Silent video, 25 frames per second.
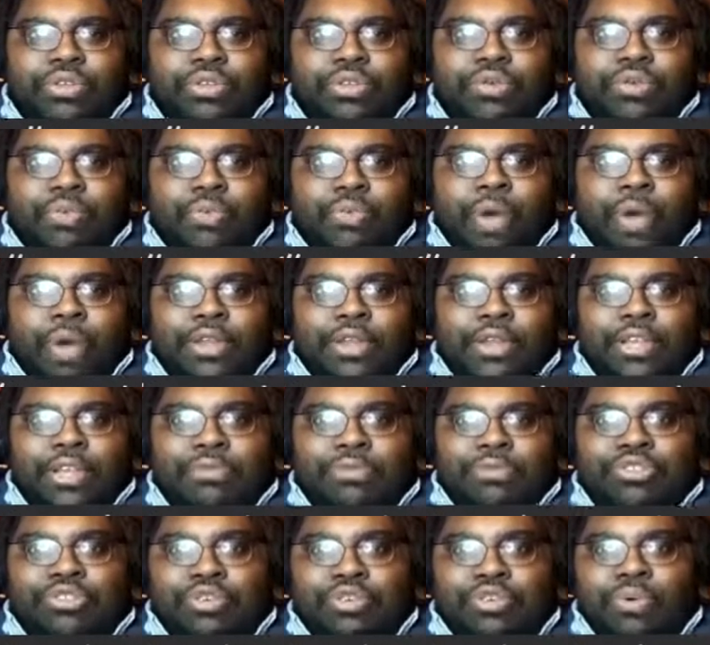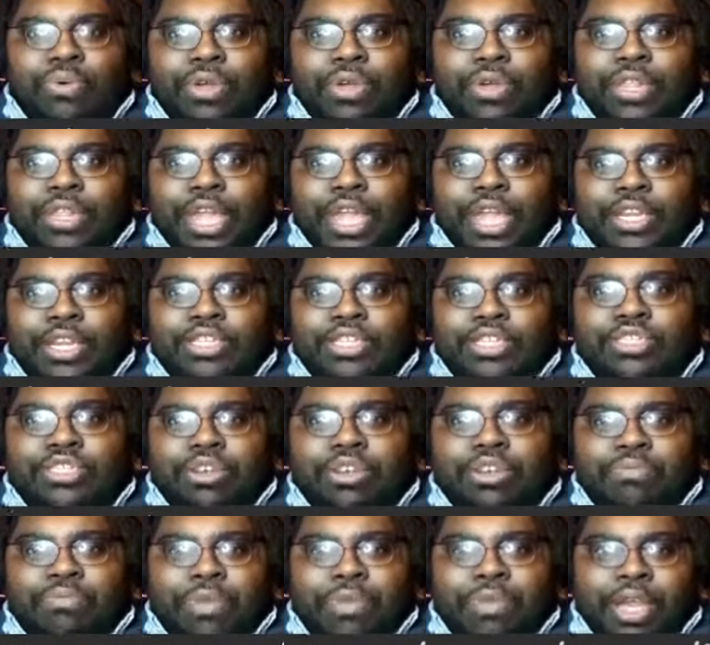wound up showing that this
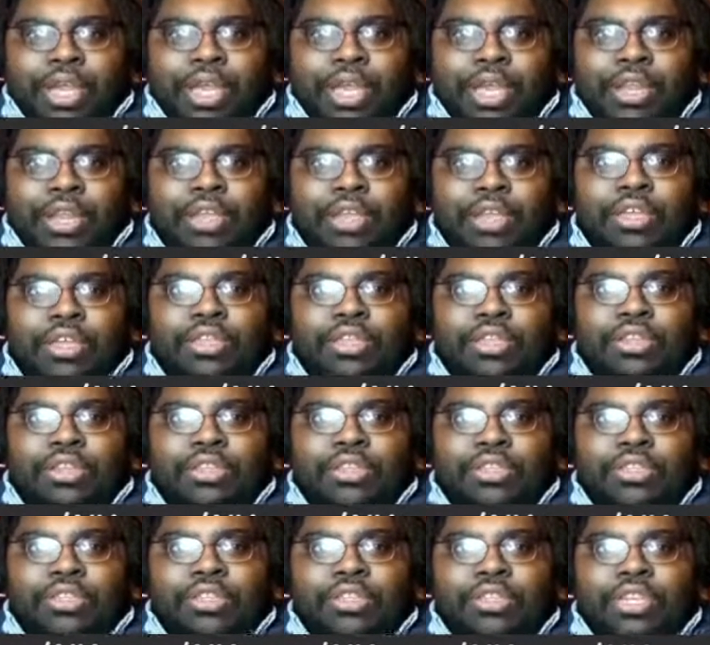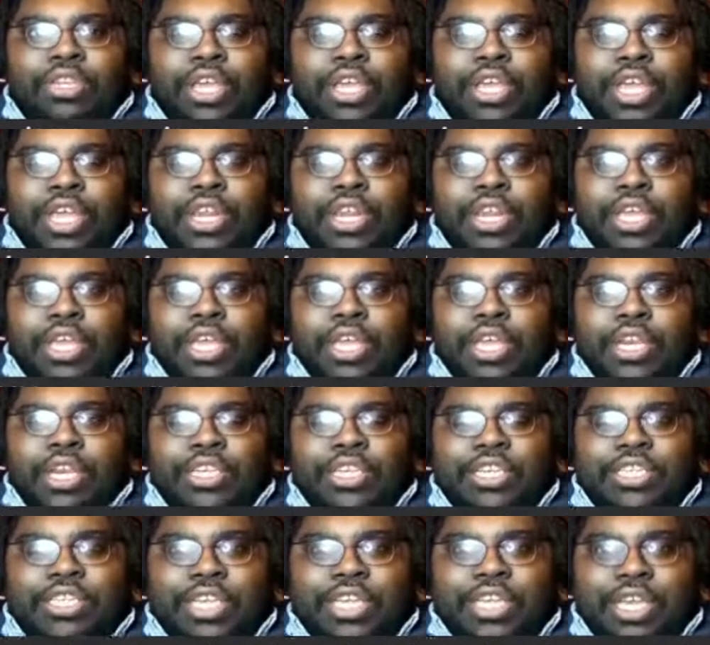young man did
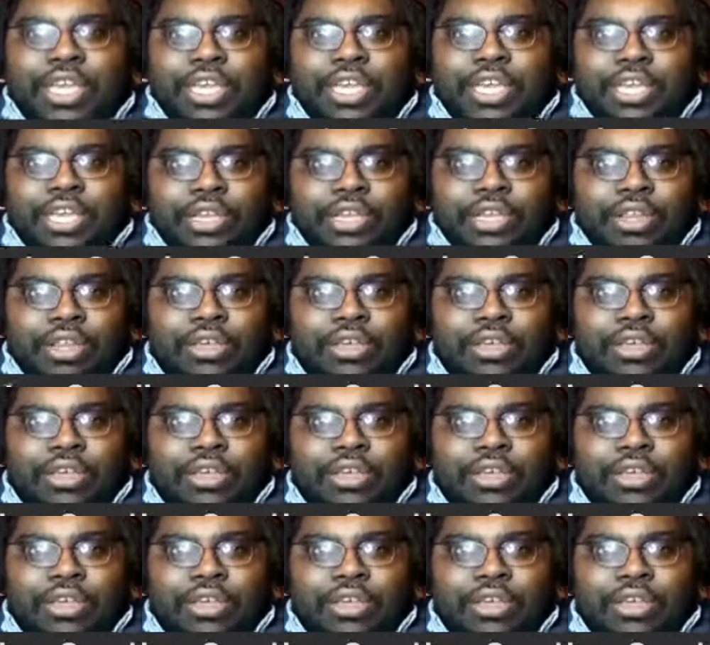indeed